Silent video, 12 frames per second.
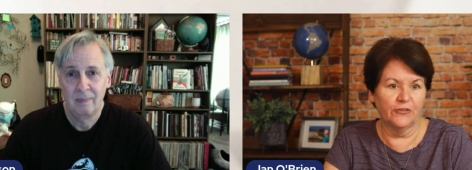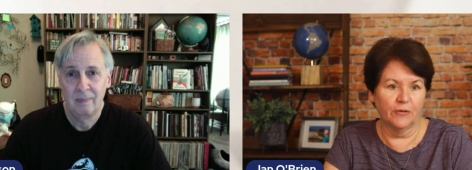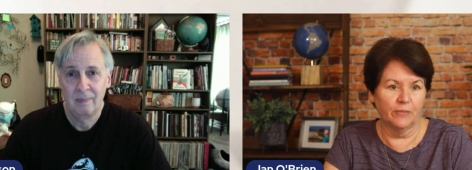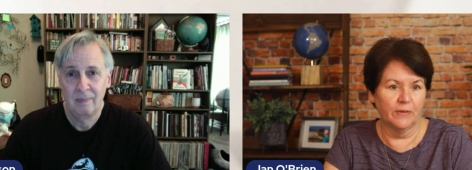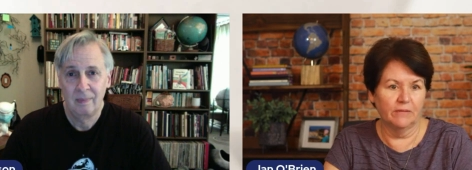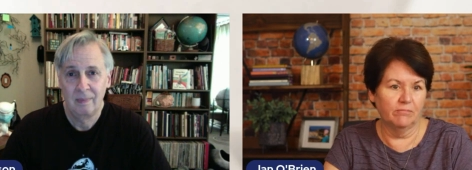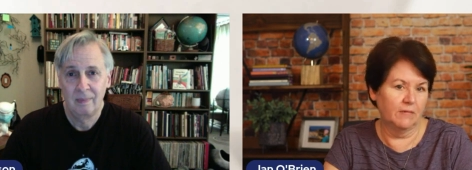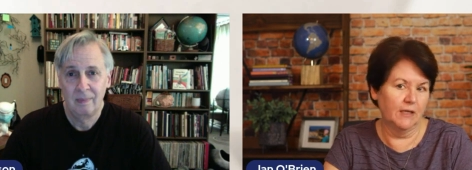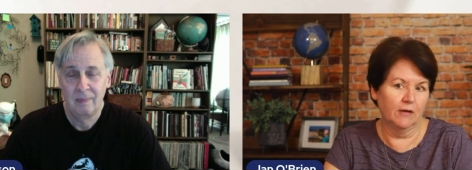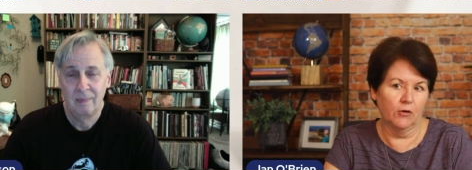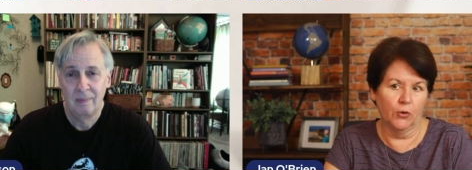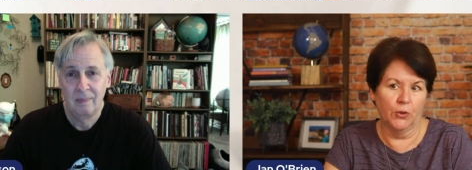Speaker 1: and
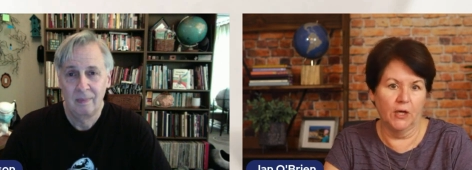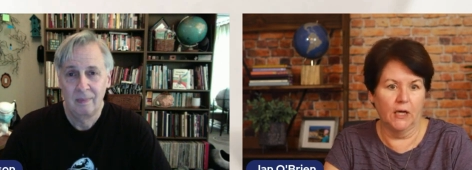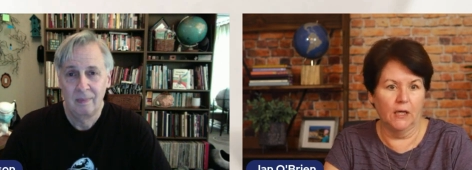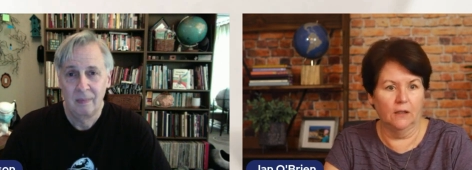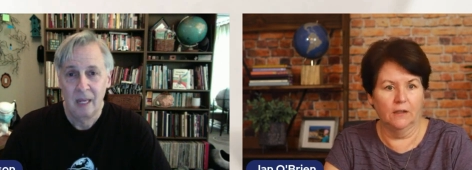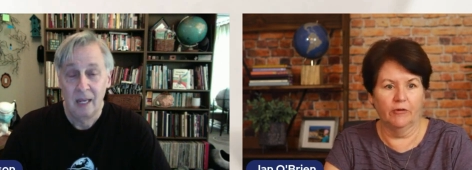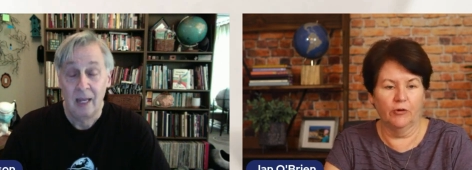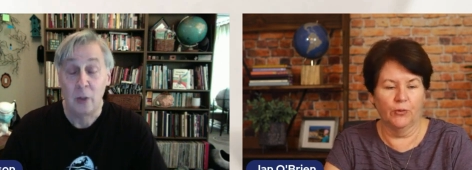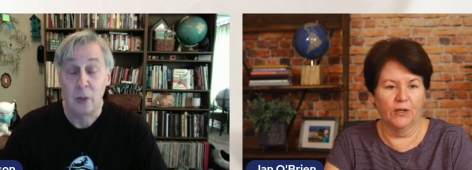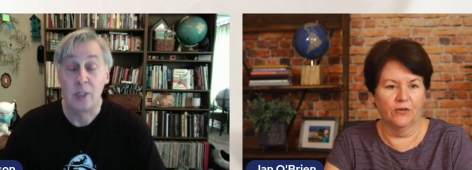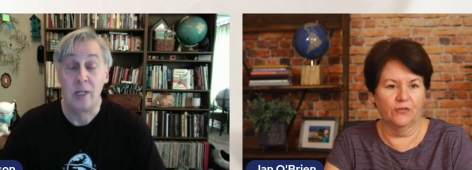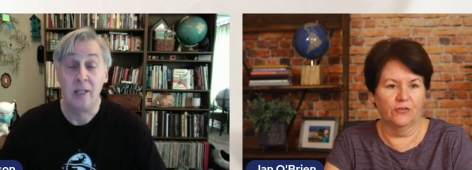they're okay. Everyone
Speaker 2: else.
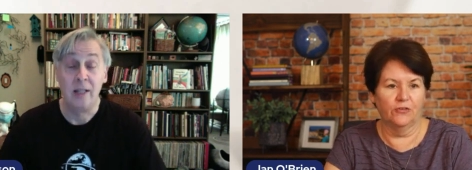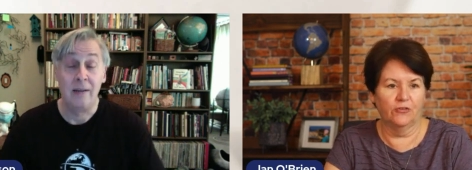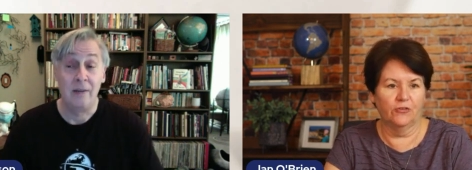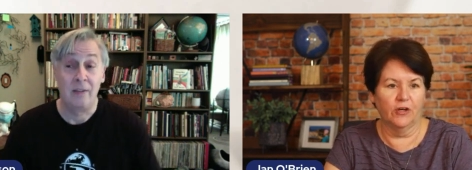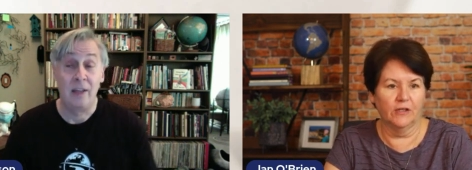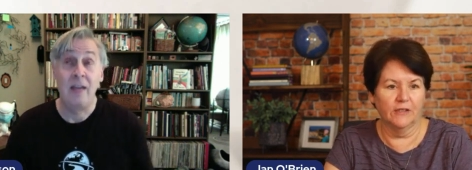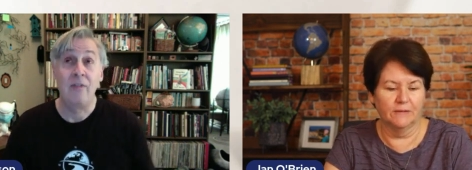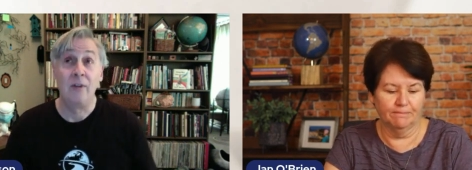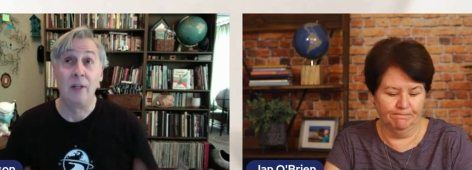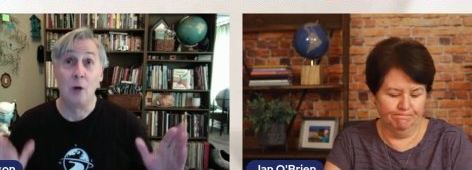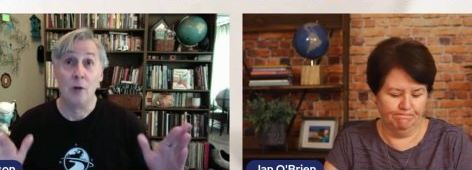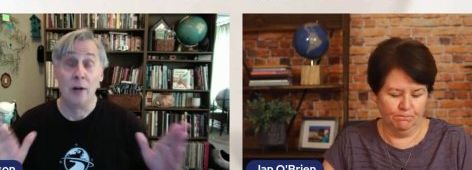Interesting that
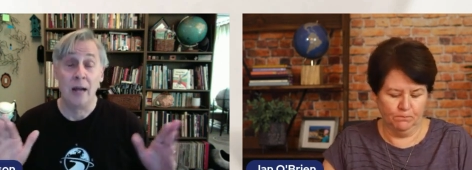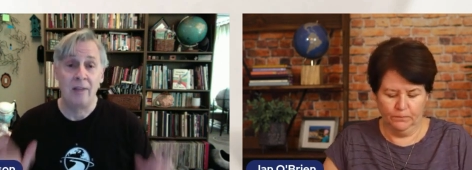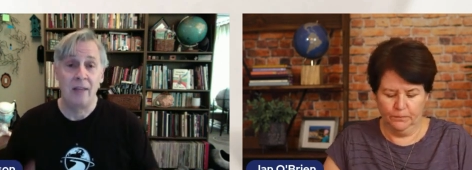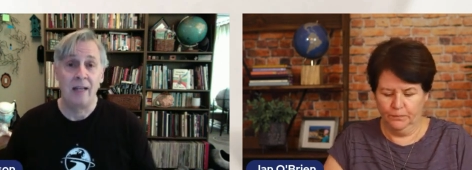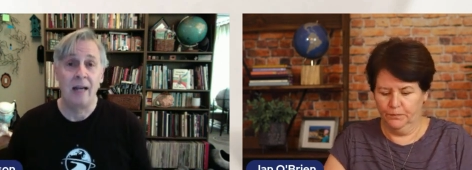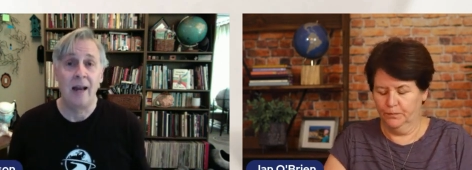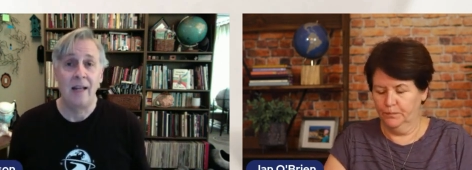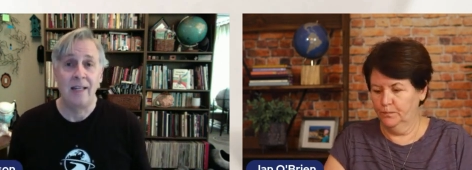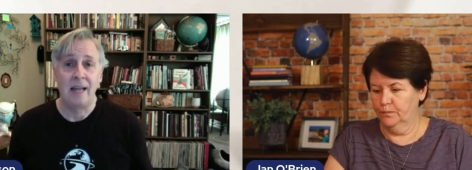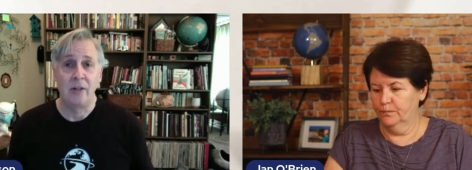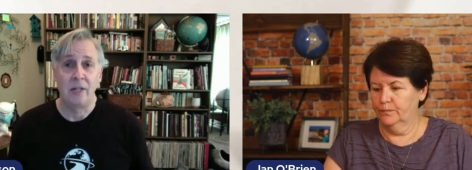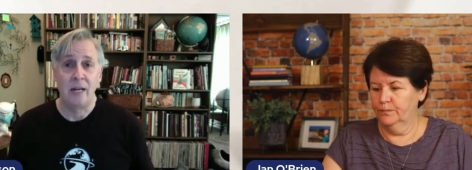thankfully overnight they got it
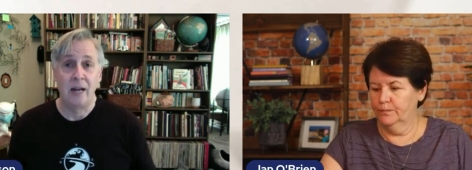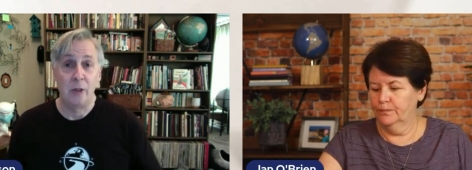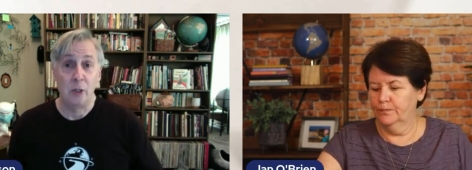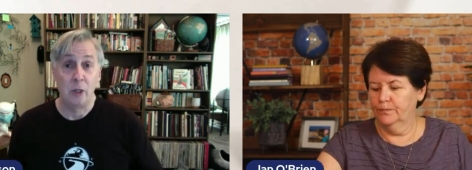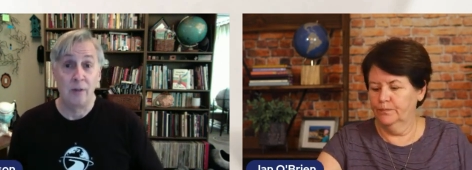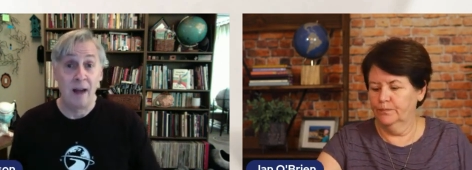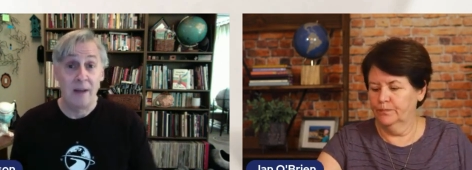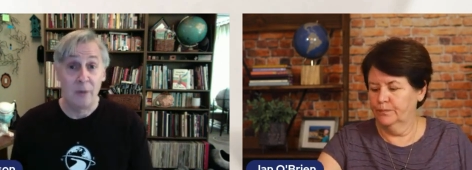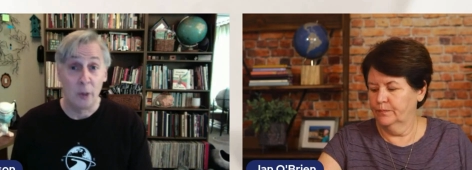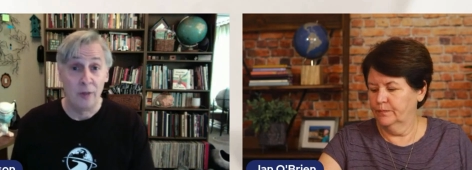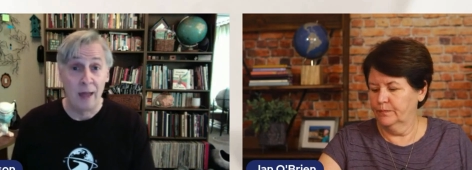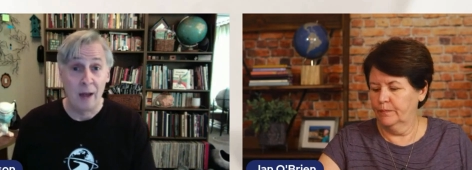down to now there's only five
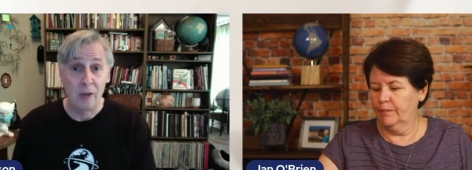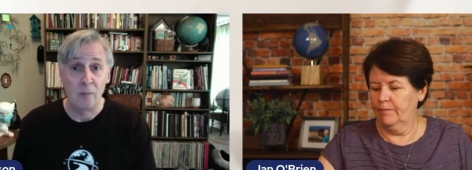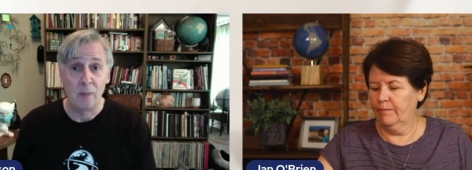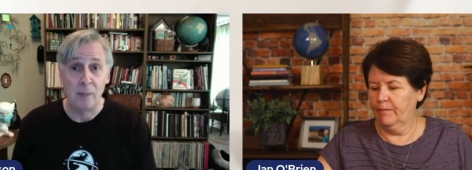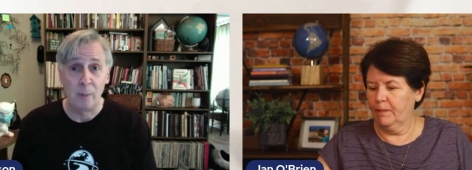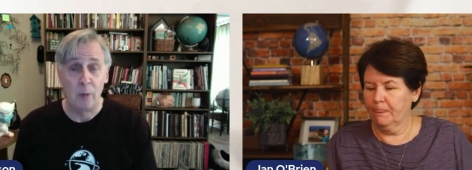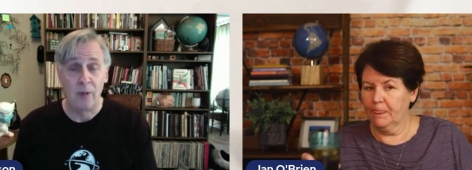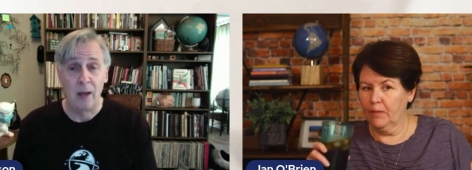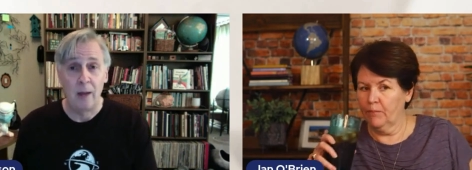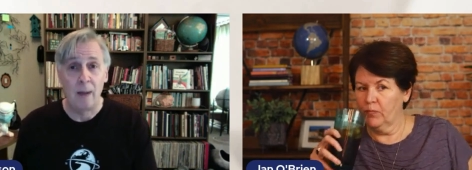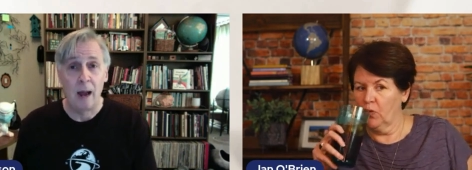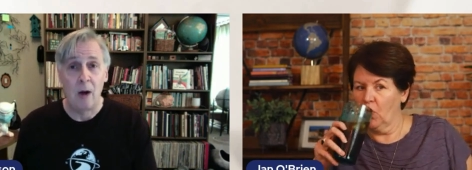hundred thousand people
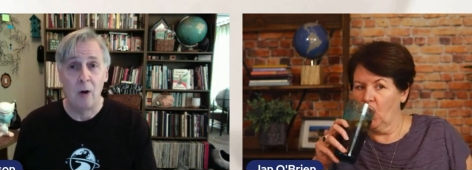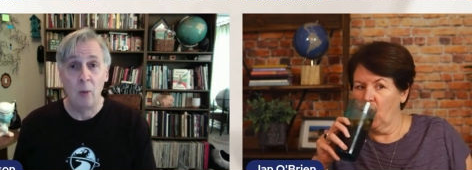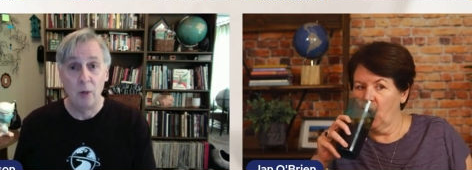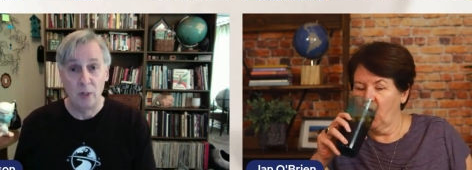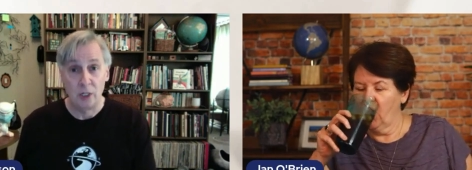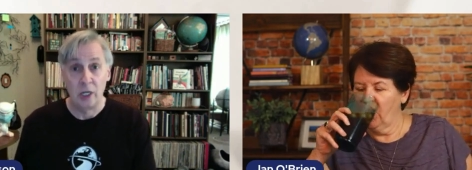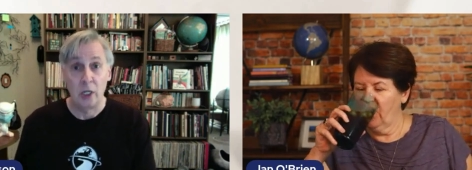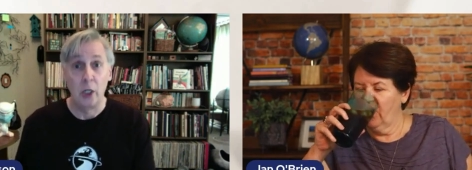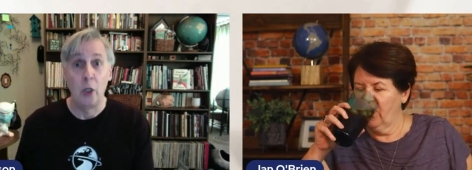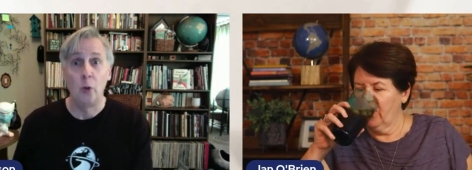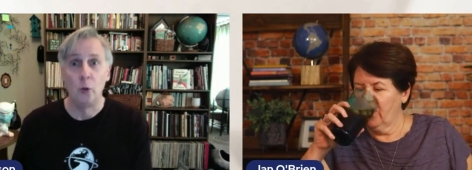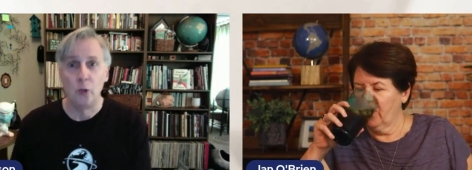without power, which is a
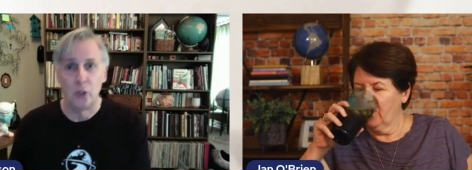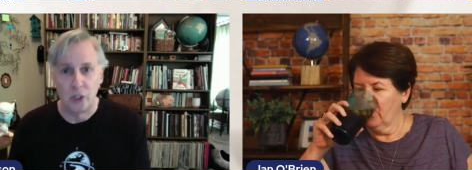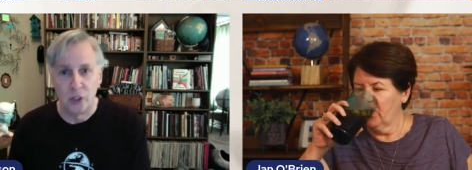huge